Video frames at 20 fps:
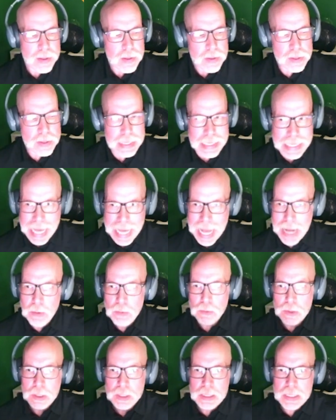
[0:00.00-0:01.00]
that
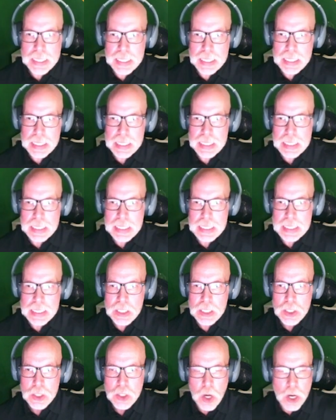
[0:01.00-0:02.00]
really
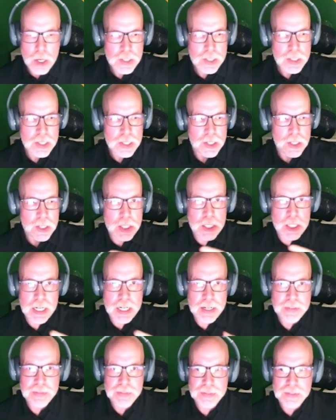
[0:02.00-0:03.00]
starts to
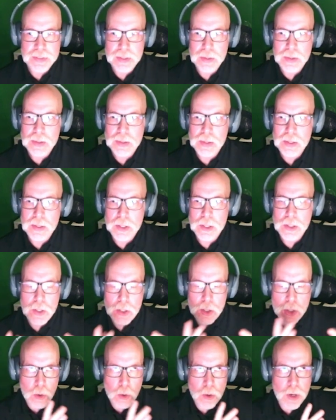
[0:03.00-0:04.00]
shift
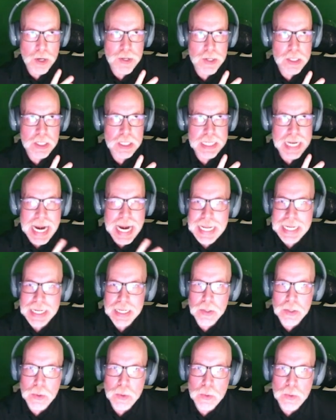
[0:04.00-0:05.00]
your understanding
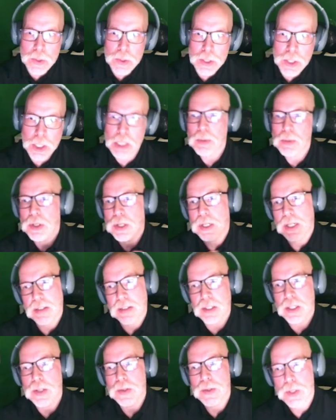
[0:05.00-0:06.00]
and who's the community of
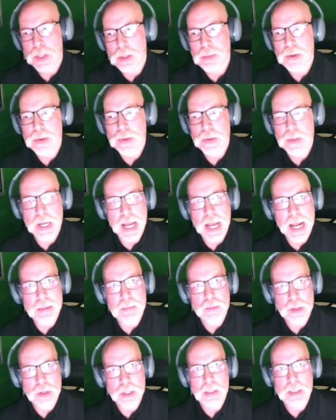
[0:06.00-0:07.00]
consumers that I'm
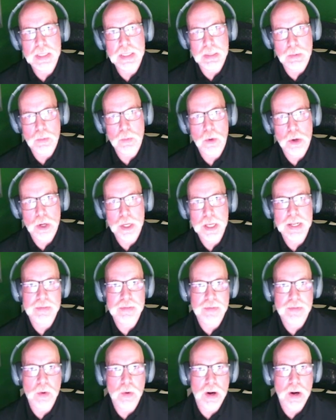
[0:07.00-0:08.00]
really working
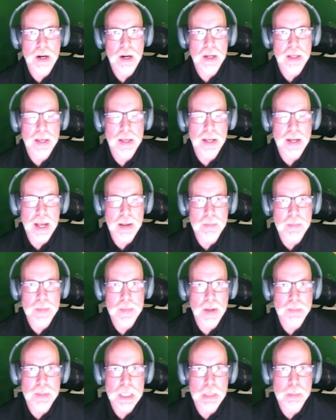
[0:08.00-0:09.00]
for and
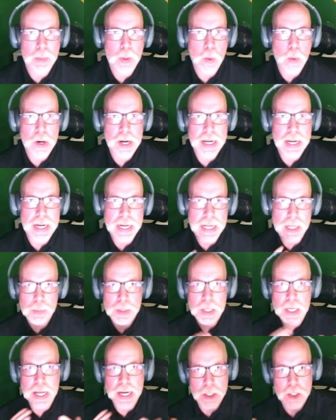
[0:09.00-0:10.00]
I'm supporting, and help you
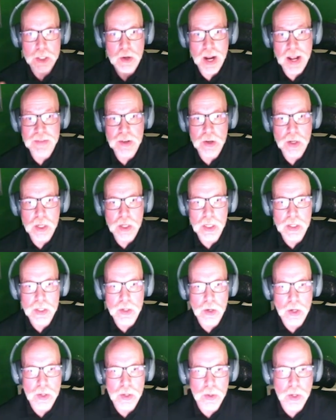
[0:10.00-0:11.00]
kind of drive
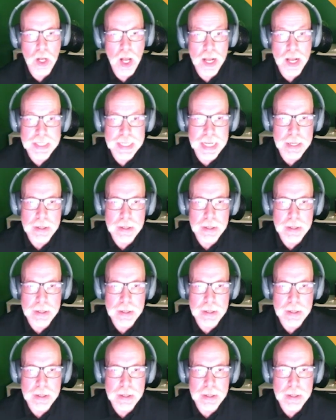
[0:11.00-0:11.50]
your content.